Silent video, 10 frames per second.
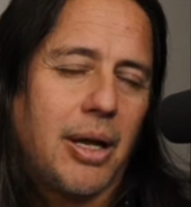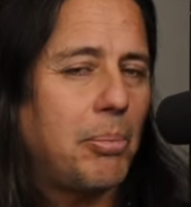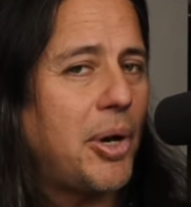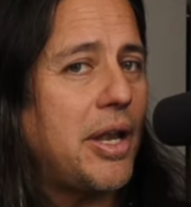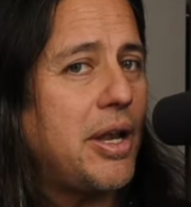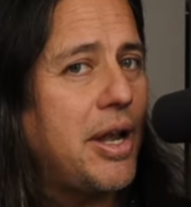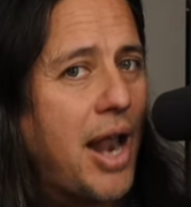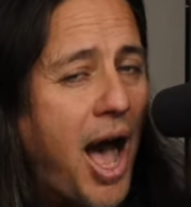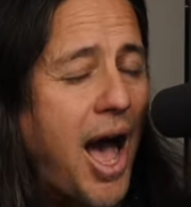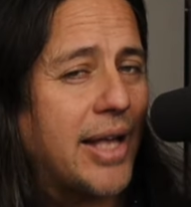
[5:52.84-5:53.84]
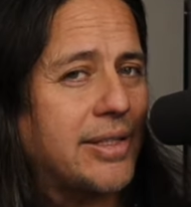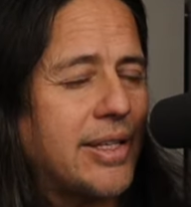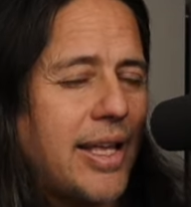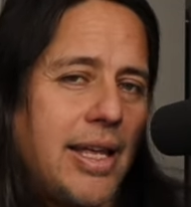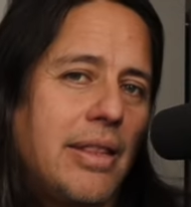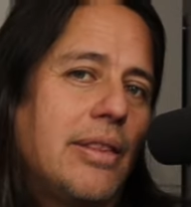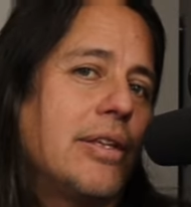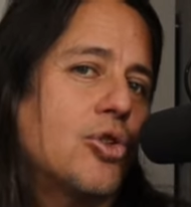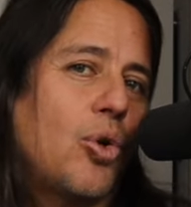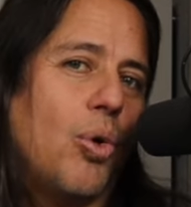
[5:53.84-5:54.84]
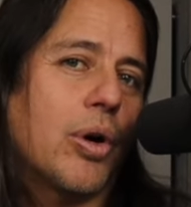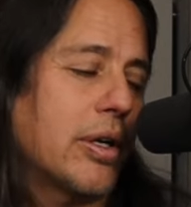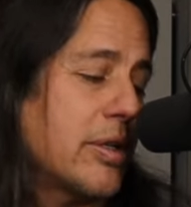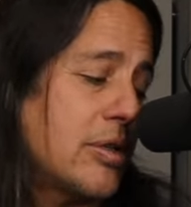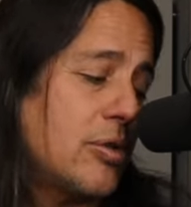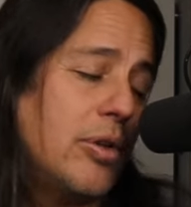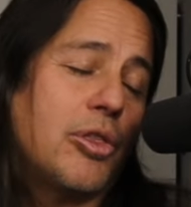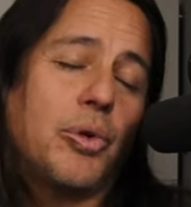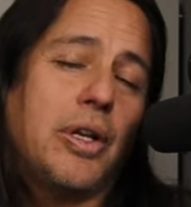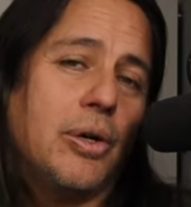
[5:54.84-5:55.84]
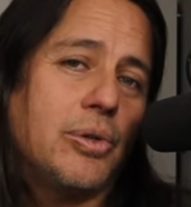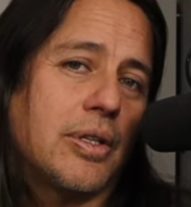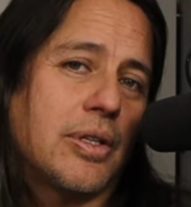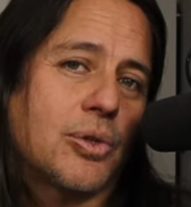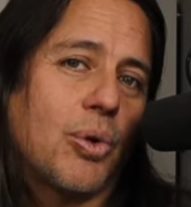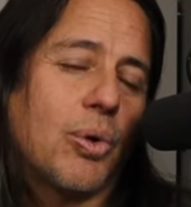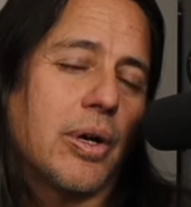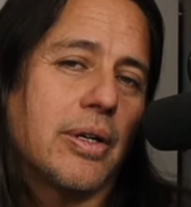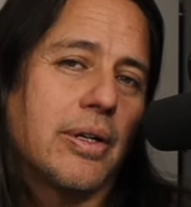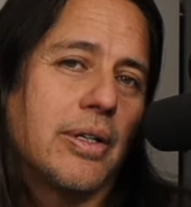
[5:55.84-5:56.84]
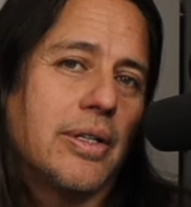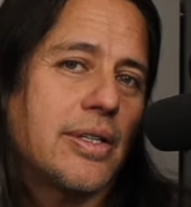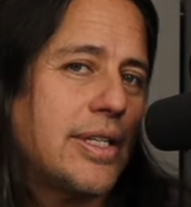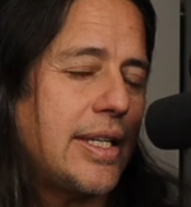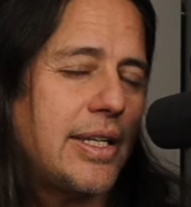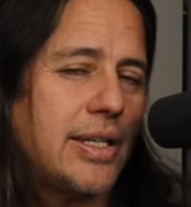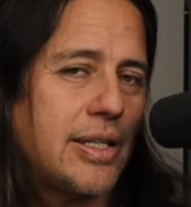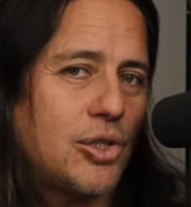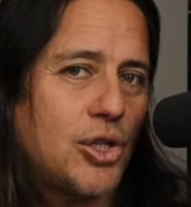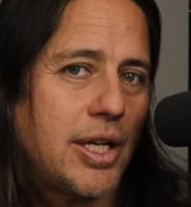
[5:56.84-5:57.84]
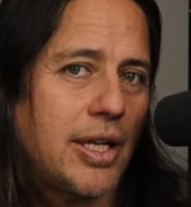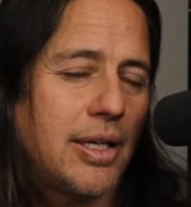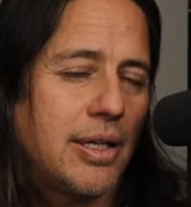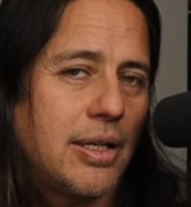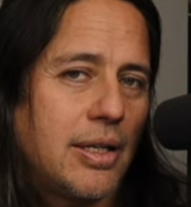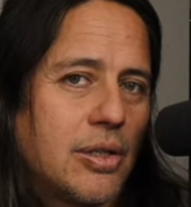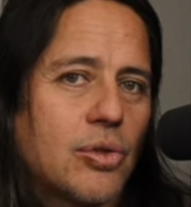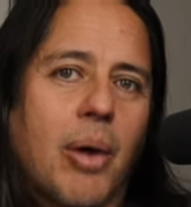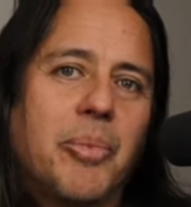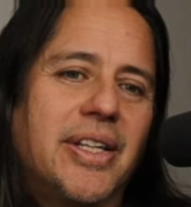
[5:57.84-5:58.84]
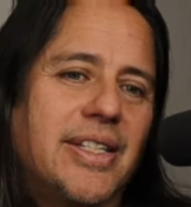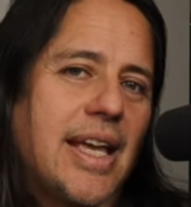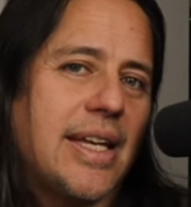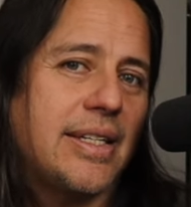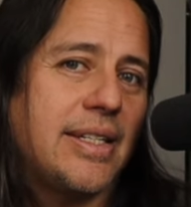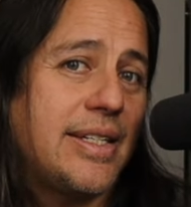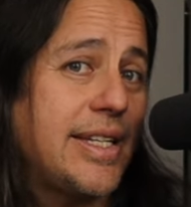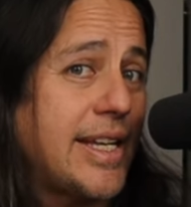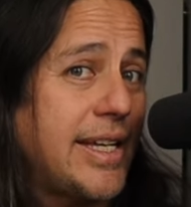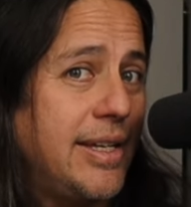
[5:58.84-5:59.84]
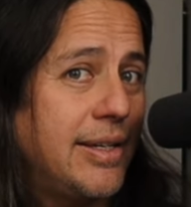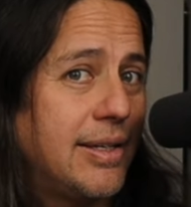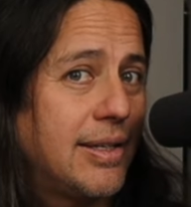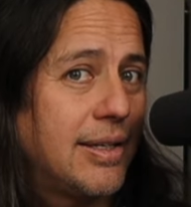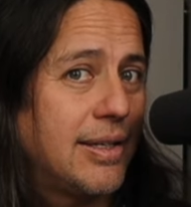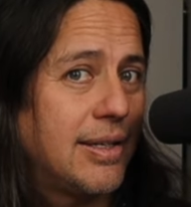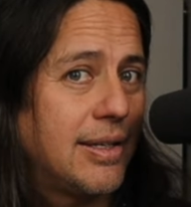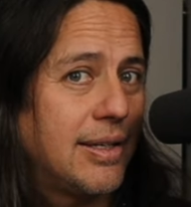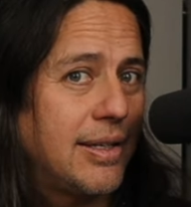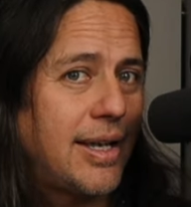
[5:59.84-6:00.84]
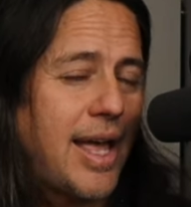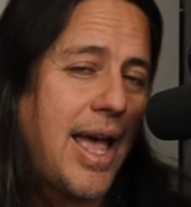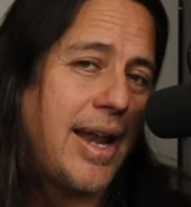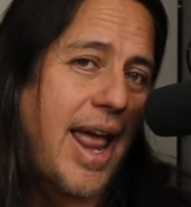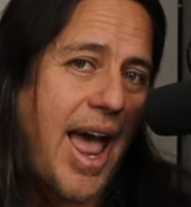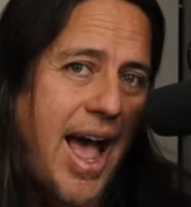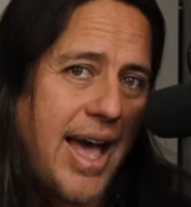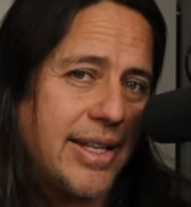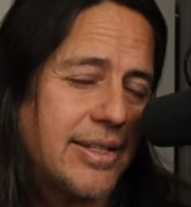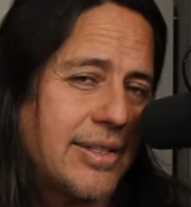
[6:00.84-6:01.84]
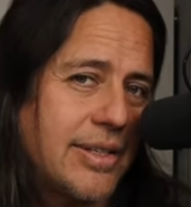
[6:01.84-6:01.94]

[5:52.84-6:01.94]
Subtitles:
but not in this chord, because there's only 3 notes in this chord, C, E, and G. So I'm going to take D and add it to